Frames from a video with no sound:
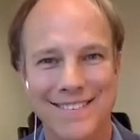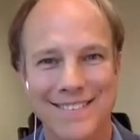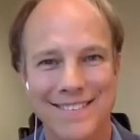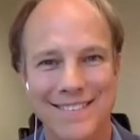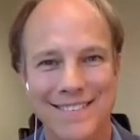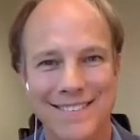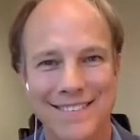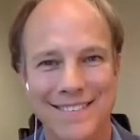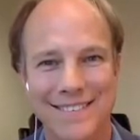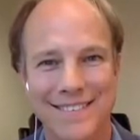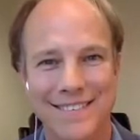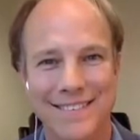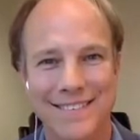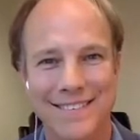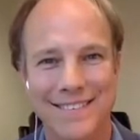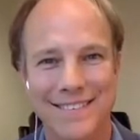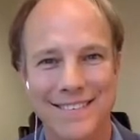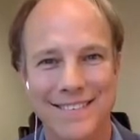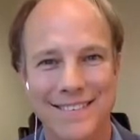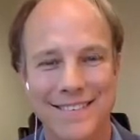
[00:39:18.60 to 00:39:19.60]

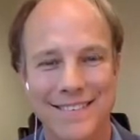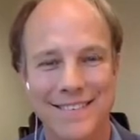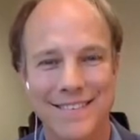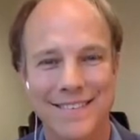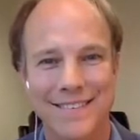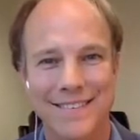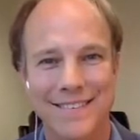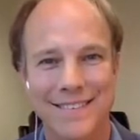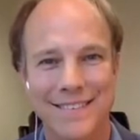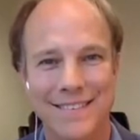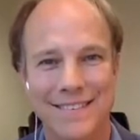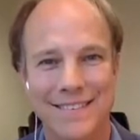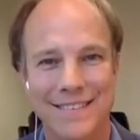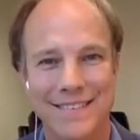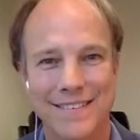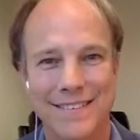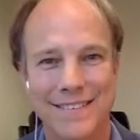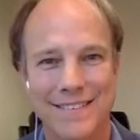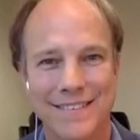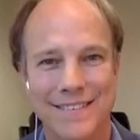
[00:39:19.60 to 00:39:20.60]

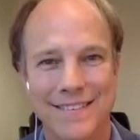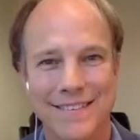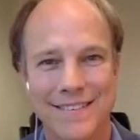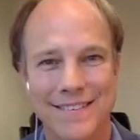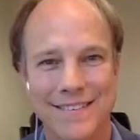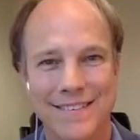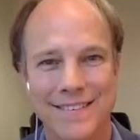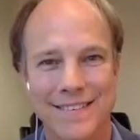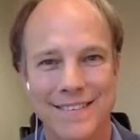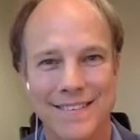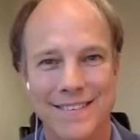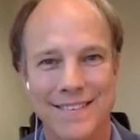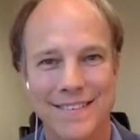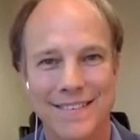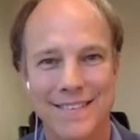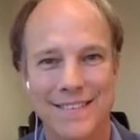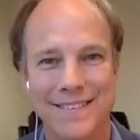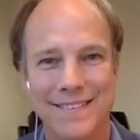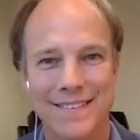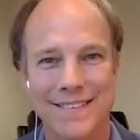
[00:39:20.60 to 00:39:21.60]

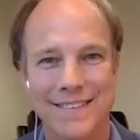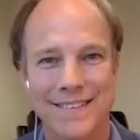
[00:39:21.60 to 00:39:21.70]
No words are spoken by the person on screen.